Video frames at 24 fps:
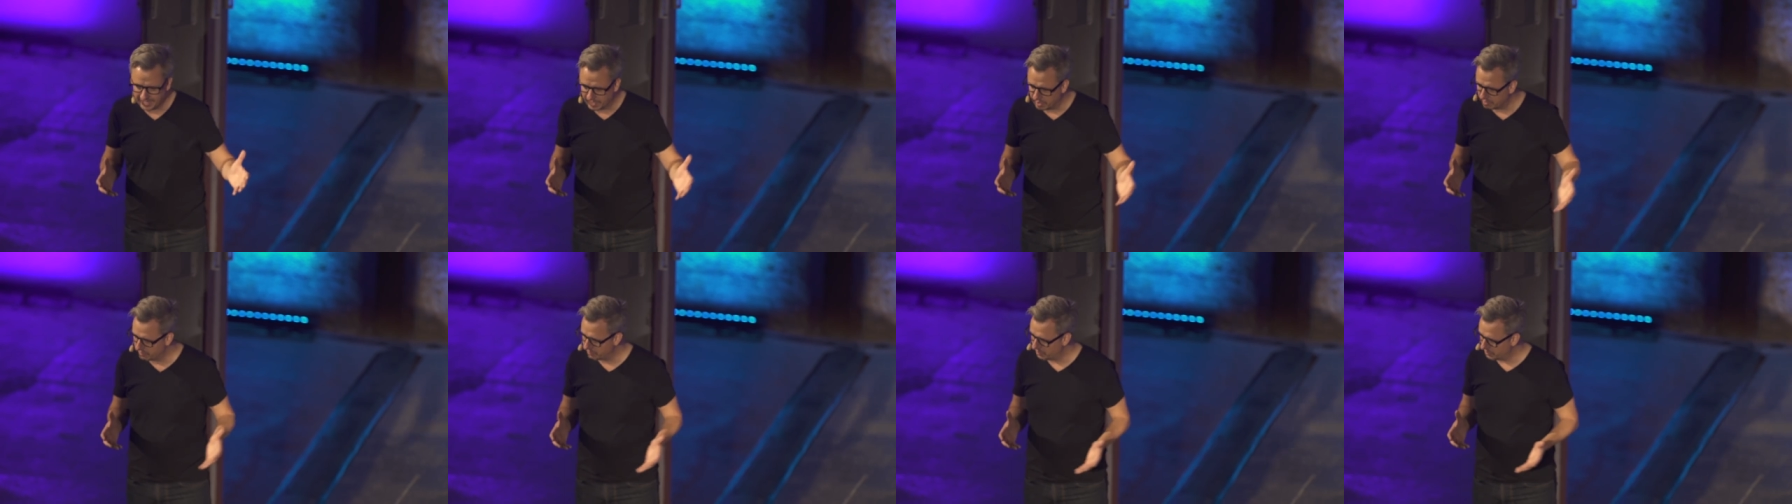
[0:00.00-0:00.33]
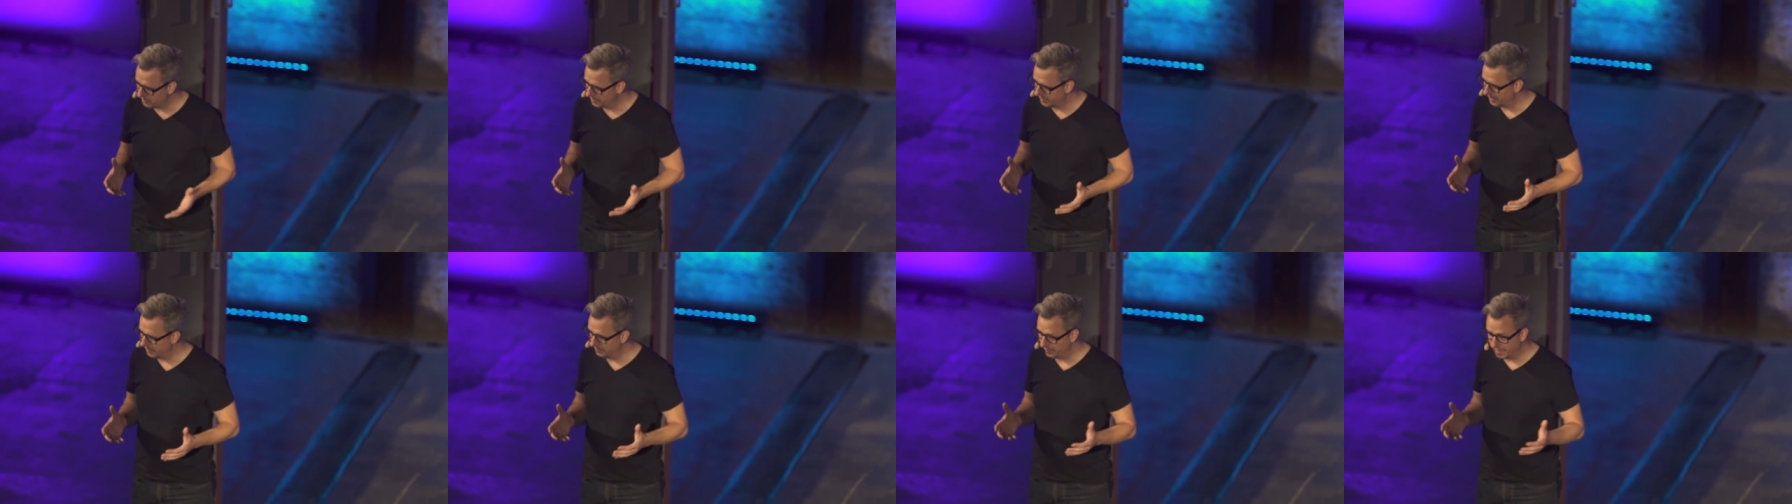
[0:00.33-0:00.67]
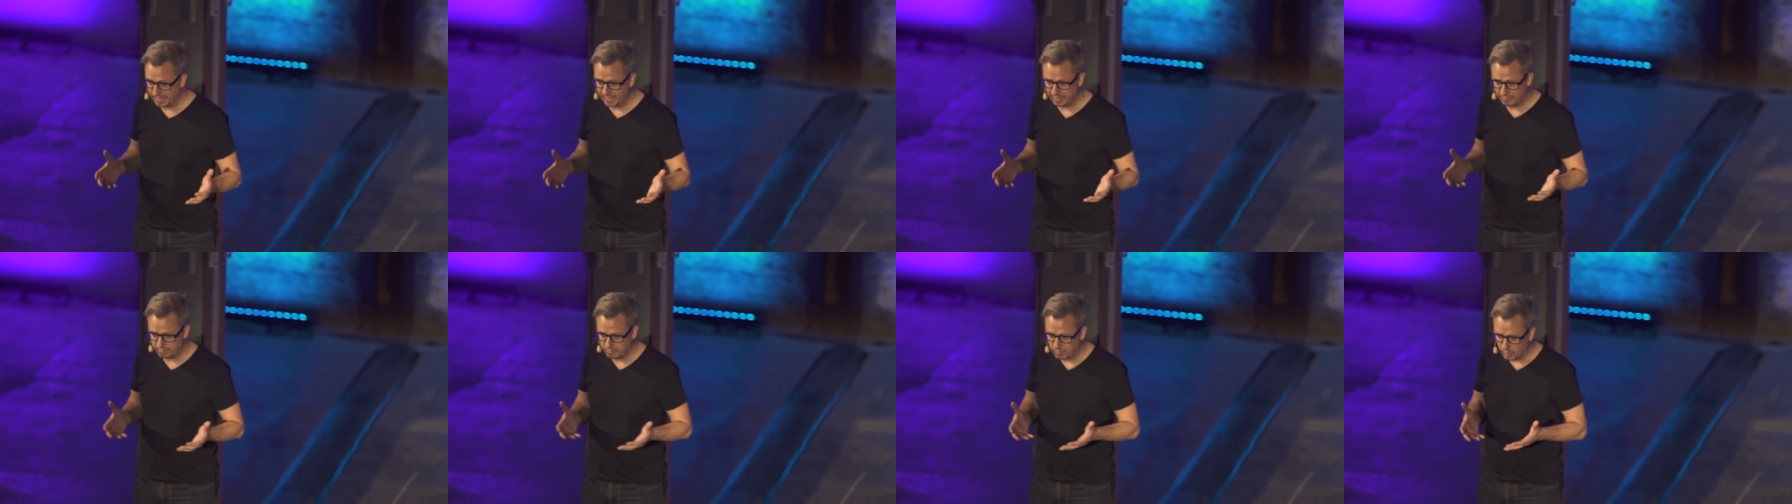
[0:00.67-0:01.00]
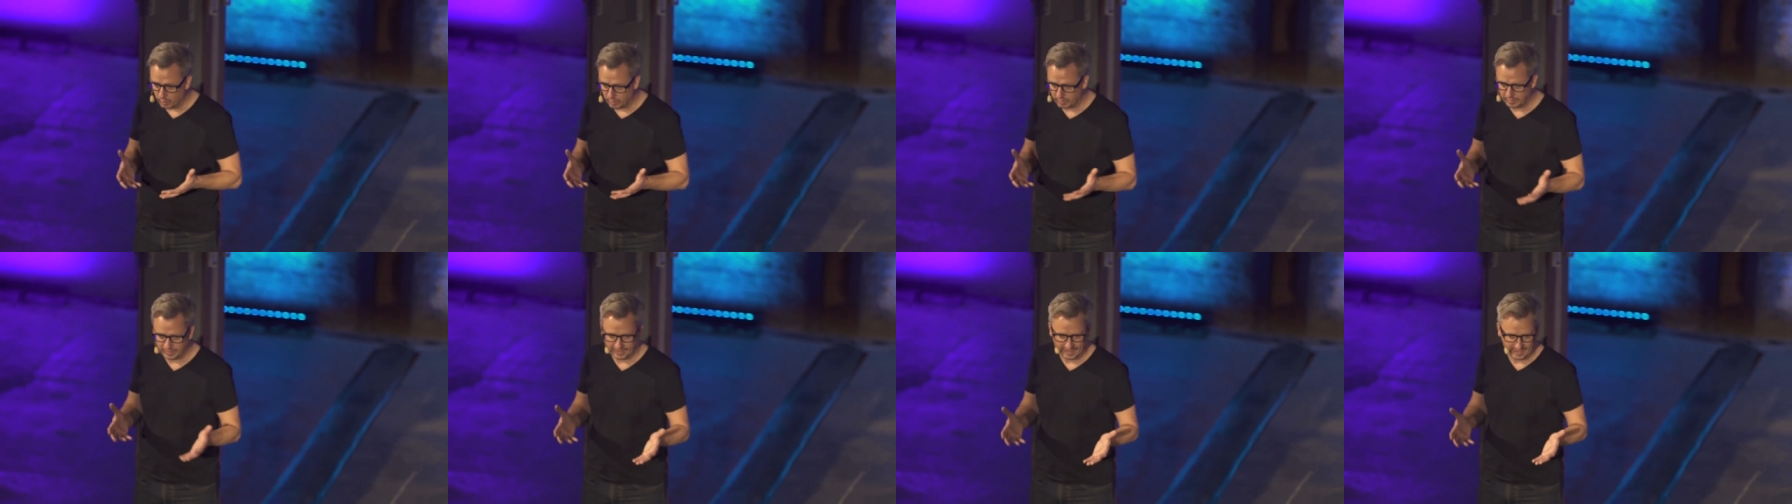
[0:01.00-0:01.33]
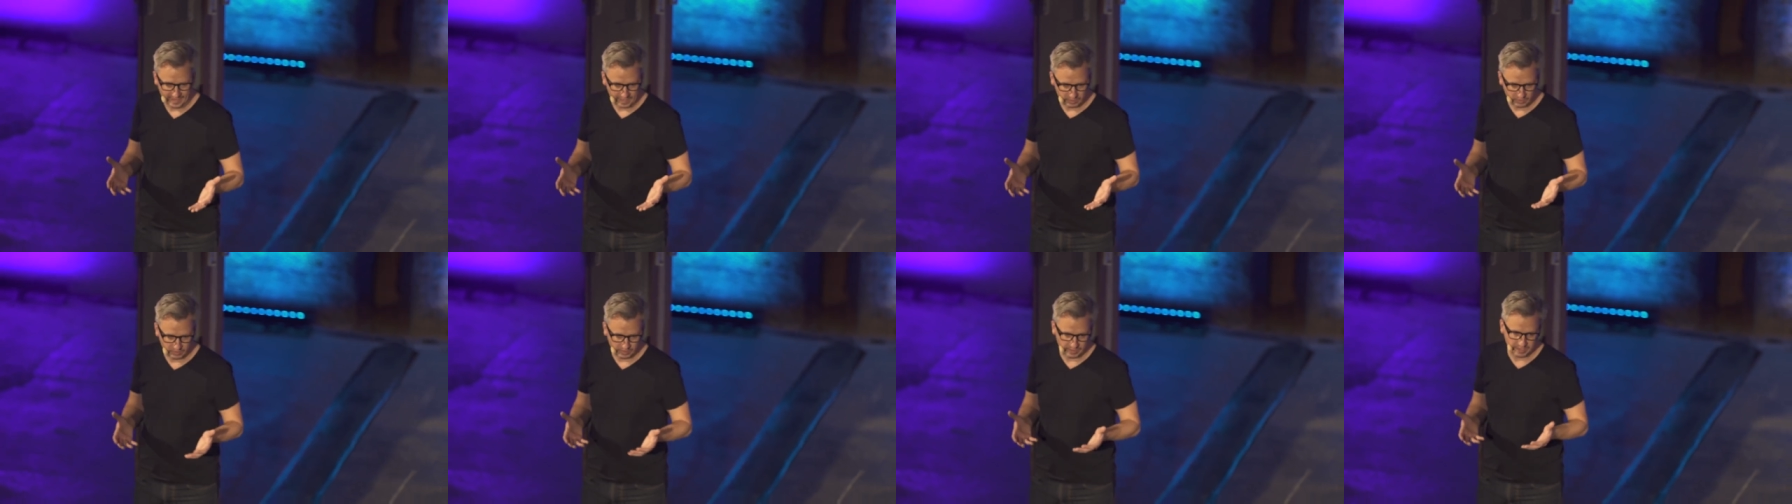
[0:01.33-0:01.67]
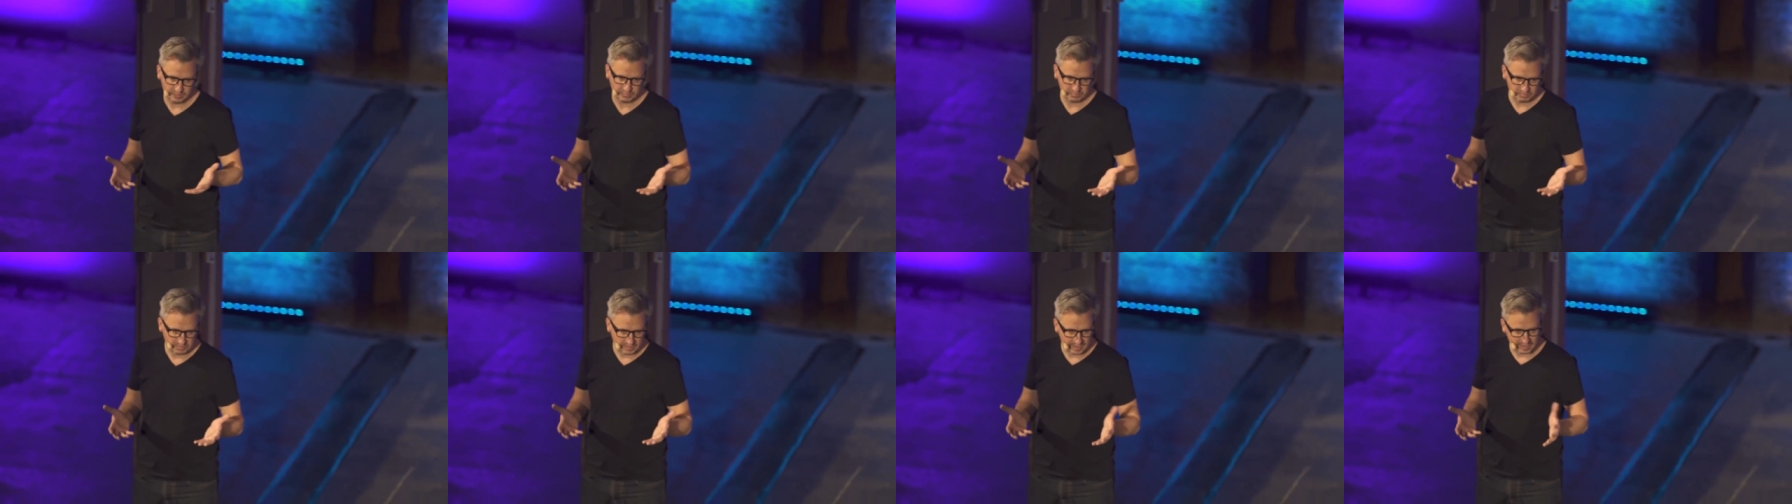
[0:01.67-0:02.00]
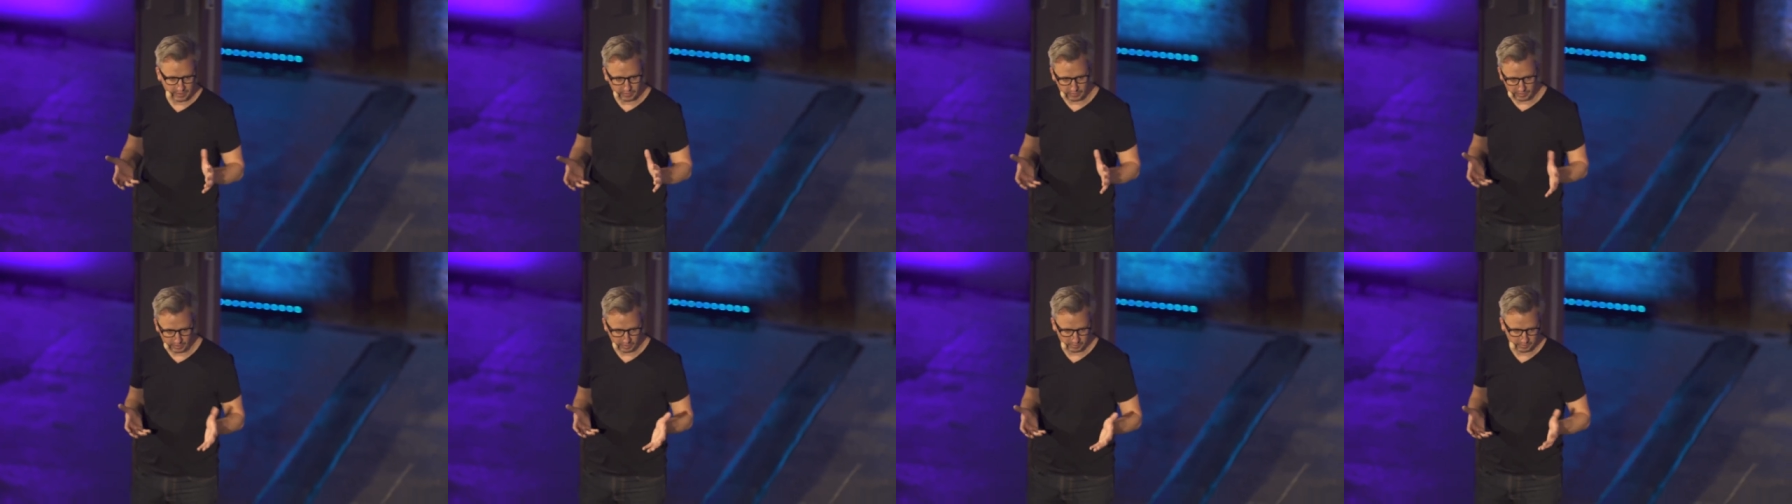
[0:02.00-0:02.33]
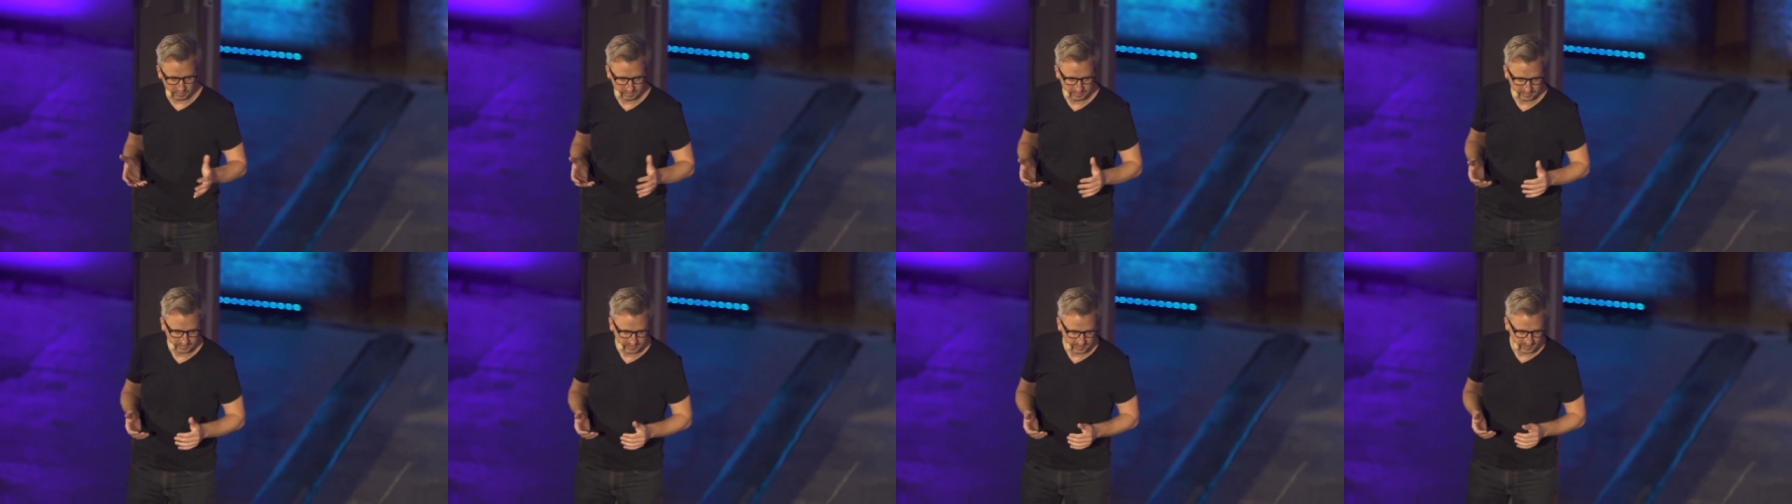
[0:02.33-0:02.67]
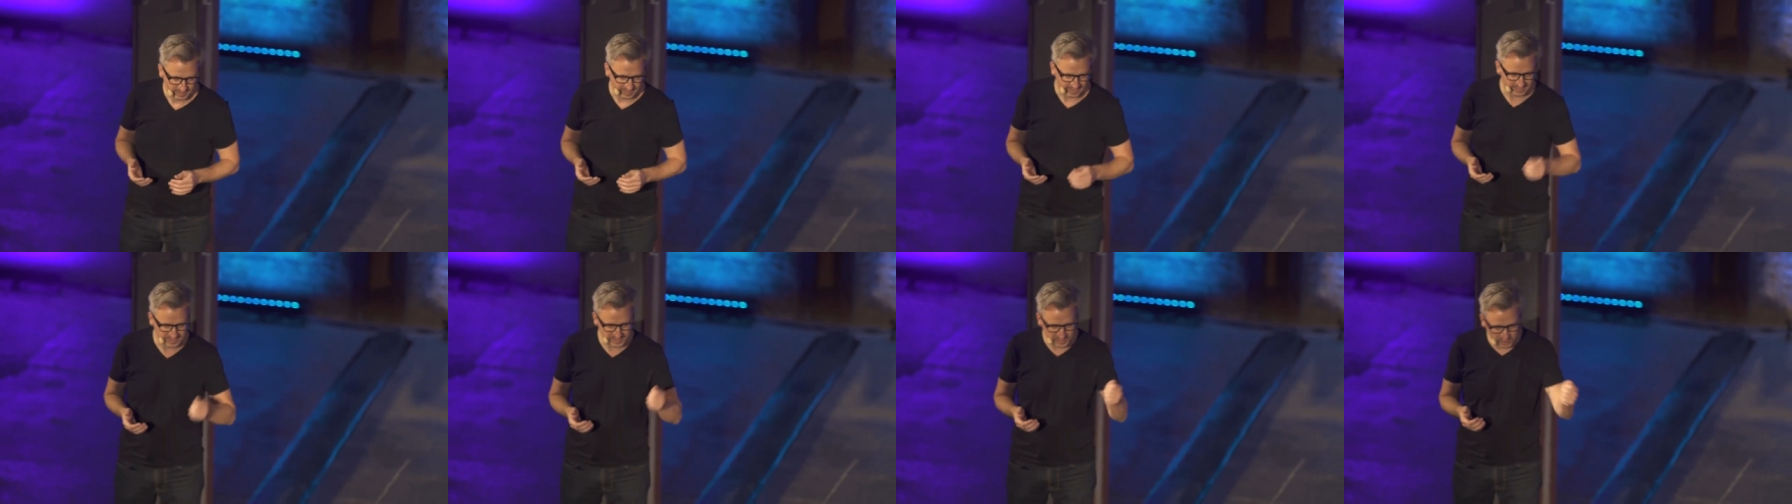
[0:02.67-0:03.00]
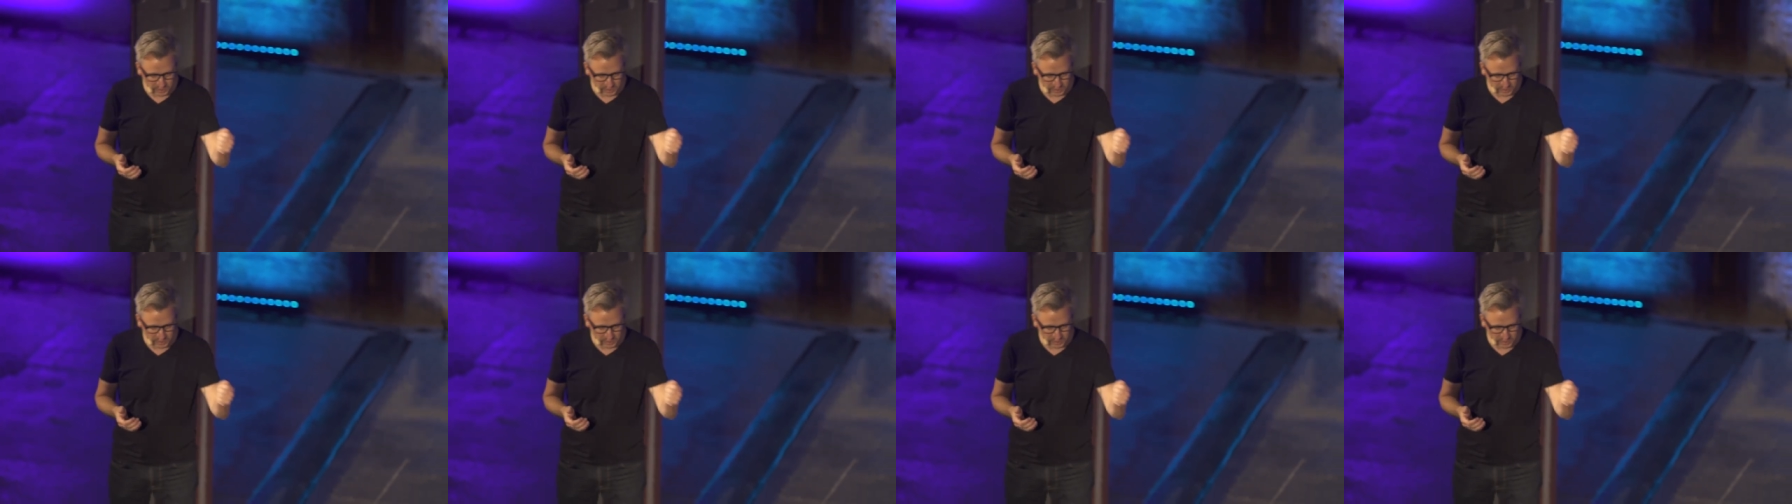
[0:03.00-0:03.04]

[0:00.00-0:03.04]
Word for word: in California that might have more in aggregate. I don't know. I'll